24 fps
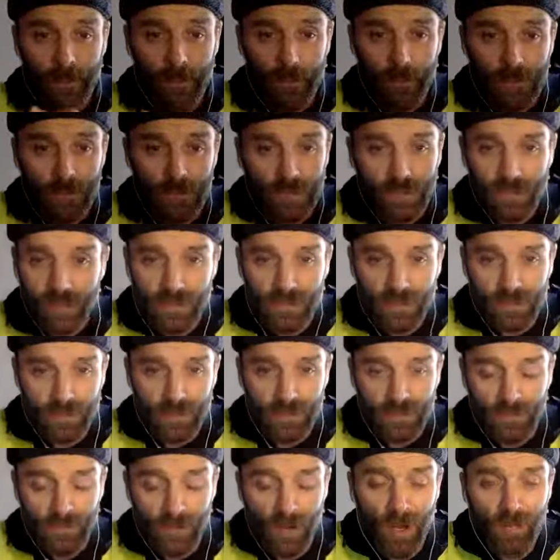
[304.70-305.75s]
Sure, this is
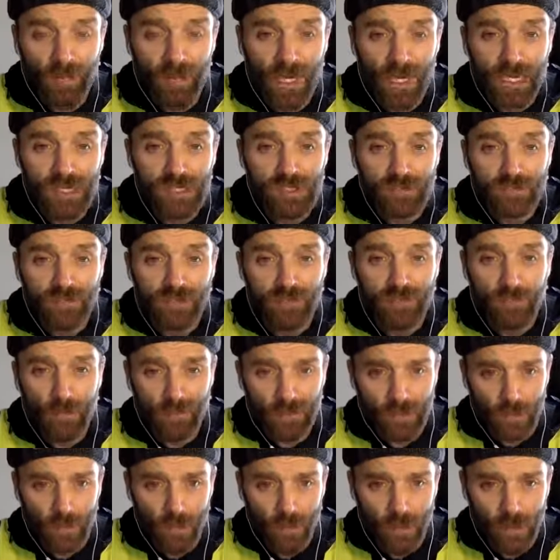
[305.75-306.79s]
an abomination before
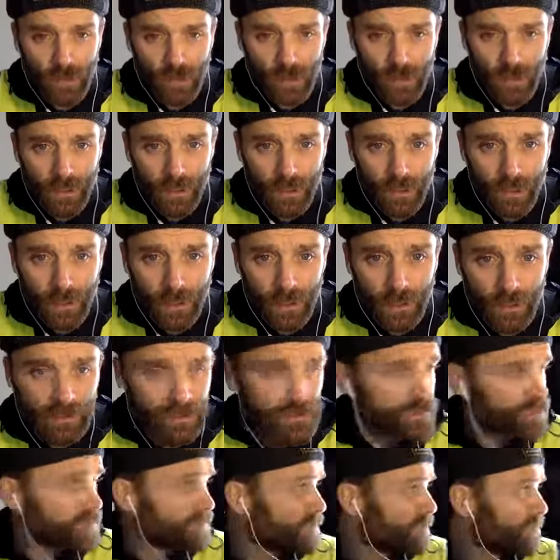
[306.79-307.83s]
the Lord.
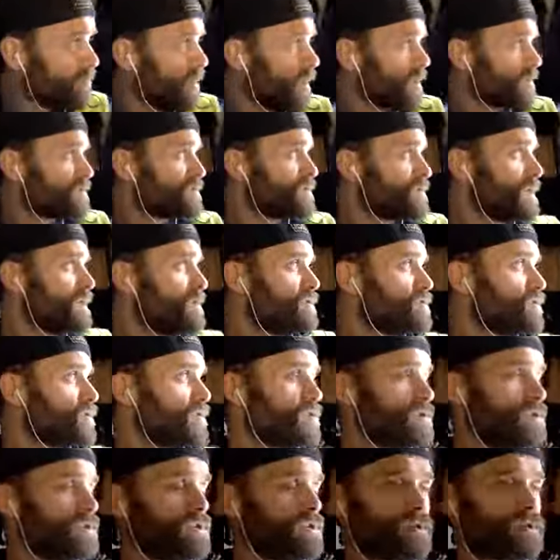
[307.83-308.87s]
This is an apostate
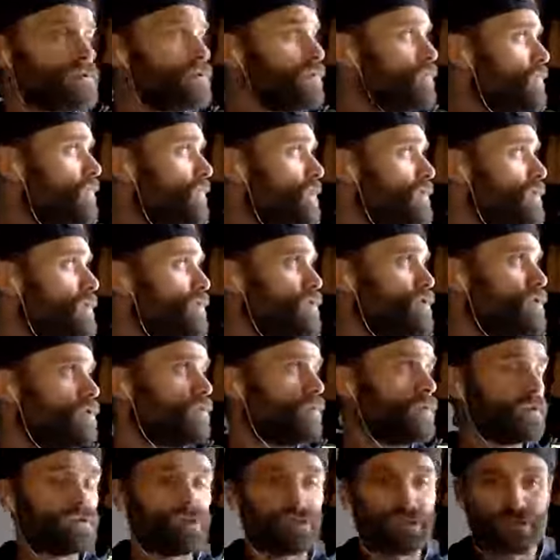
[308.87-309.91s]
church. This has nothing to do
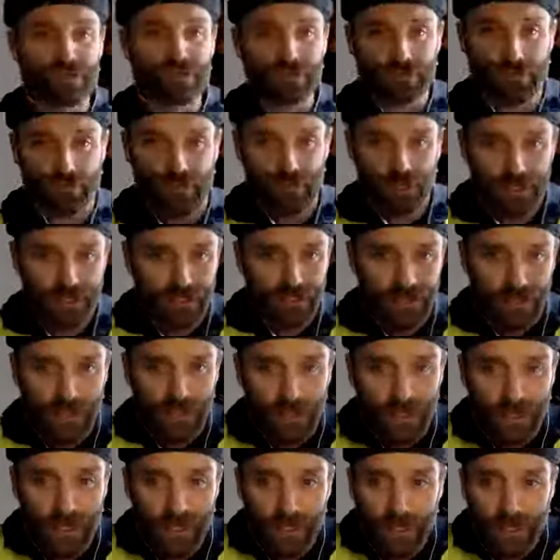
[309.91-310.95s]
with Jesus Christ.
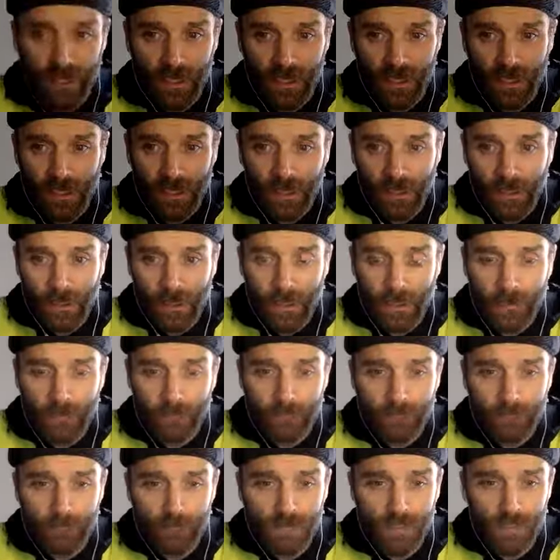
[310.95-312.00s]

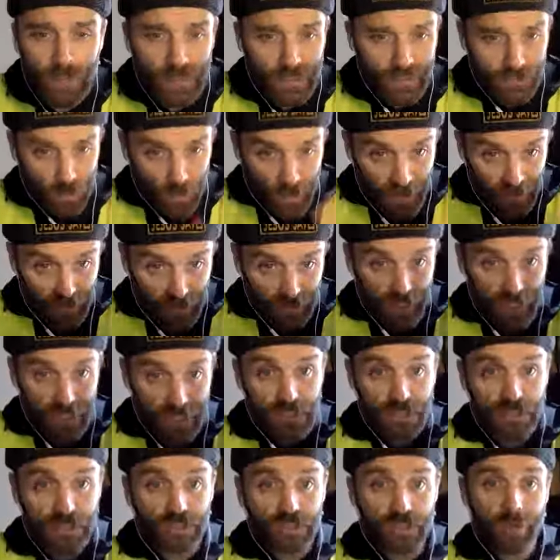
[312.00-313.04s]
So let's wake the
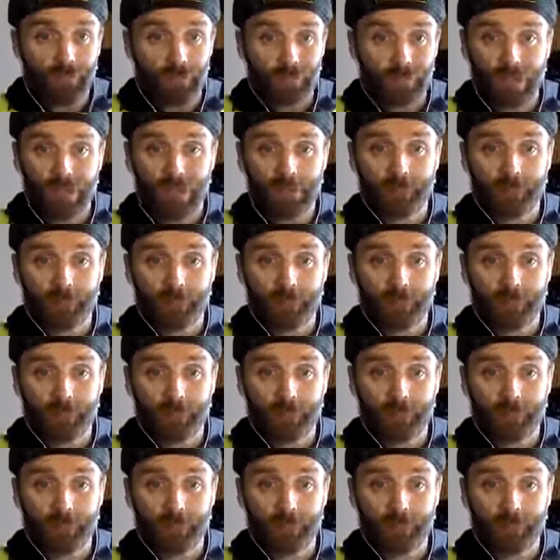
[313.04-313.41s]
nations up.